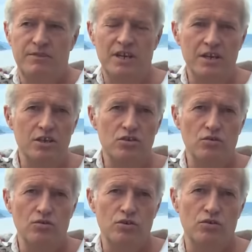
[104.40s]

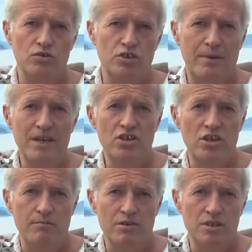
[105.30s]
dinosaurs or
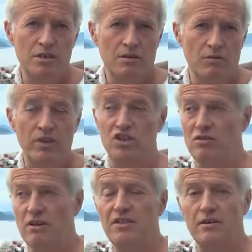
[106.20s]
spaceships, which
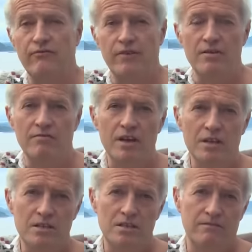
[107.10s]
are other front
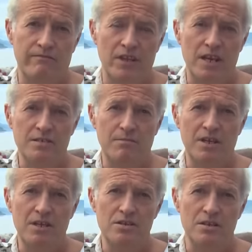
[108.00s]
runners for the
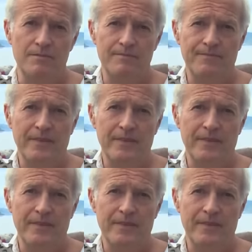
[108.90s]
explanation.